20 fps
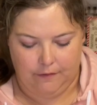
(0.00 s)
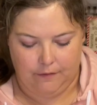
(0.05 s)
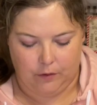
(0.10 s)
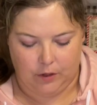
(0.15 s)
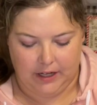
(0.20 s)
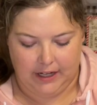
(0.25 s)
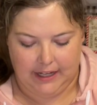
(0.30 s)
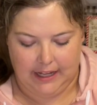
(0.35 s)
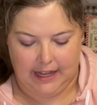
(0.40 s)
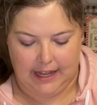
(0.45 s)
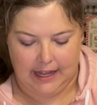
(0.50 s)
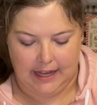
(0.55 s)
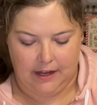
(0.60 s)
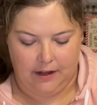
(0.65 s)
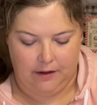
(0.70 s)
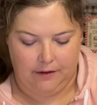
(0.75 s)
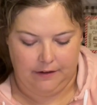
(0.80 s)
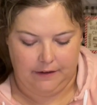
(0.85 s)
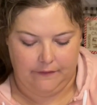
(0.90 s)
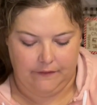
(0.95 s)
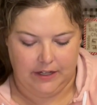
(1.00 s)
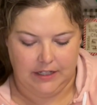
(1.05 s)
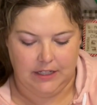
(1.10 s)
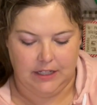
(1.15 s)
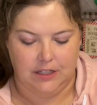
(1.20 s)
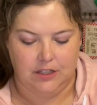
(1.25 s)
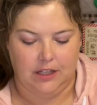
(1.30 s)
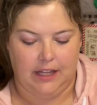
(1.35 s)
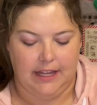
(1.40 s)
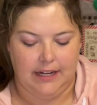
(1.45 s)
40 count
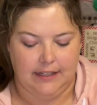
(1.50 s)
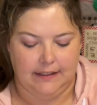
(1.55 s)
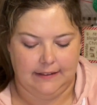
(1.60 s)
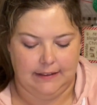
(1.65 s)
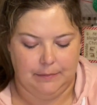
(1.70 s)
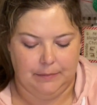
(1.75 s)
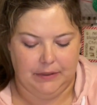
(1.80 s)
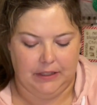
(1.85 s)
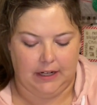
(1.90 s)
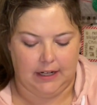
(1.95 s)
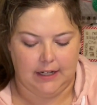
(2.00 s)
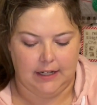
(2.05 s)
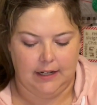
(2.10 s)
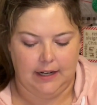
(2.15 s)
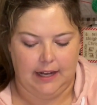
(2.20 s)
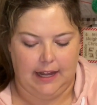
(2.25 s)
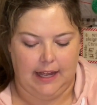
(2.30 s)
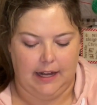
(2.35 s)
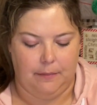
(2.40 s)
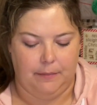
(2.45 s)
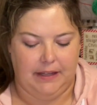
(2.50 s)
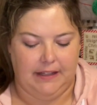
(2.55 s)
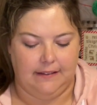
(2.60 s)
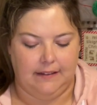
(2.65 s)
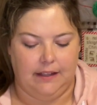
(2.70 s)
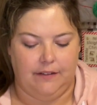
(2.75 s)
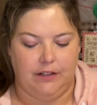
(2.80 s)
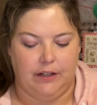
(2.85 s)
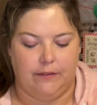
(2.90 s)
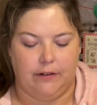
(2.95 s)
vintage light examplar. I had a piece
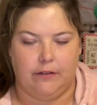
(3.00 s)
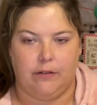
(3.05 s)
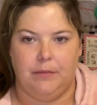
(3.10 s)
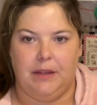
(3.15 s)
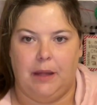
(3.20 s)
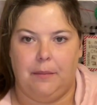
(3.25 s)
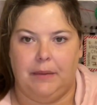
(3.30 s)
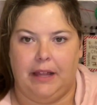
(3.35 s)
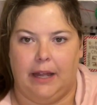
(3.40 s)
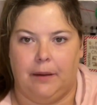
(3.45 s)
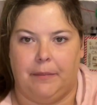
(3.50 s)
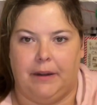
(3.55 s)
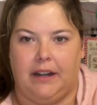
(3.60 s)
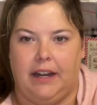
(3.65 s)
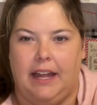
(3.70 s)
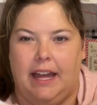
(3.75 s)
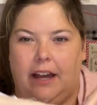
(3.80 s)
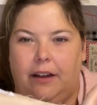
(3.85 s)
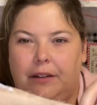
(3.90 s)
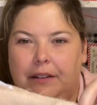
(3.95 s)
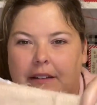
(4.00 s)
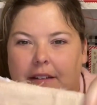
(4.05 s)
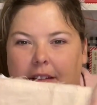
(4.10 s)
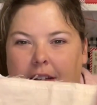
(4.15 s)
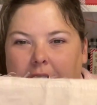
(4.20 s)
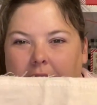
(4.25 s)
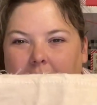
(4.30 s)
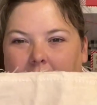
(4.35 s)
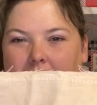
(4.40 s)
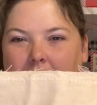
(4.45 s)
left over from that Blackberry house.
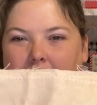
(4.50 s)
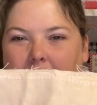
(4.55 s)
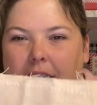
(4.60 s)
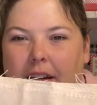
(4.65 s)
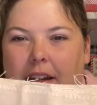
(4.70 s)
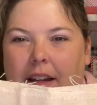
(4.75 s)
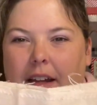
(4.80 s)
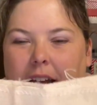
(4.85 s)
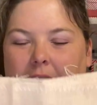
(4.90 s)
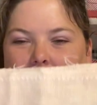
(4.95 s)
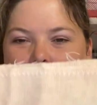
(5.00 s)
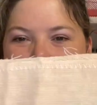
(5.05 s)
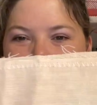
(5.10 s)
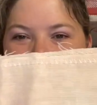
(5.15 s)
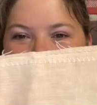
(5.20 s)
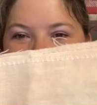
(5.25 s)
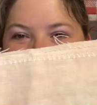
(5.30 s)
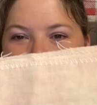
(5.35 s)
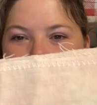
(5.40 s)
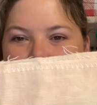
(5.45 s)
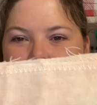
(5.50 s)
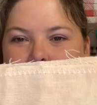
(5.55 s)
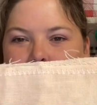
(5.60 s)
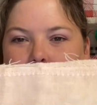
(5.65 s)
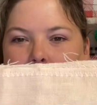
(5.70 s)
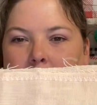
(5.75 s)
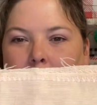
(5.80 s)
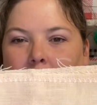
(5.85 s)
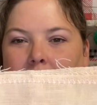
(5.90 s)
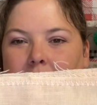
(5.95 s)
And so I'm just
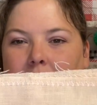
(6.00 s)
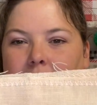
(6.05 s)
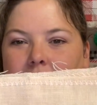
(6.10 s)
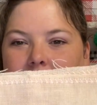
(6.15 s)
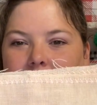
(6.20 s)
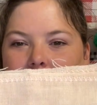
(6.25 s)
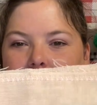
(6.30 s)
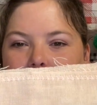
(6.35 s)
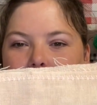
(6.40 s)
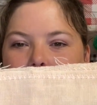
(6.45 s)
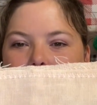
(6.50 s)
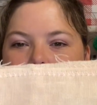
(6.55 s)
doing one over two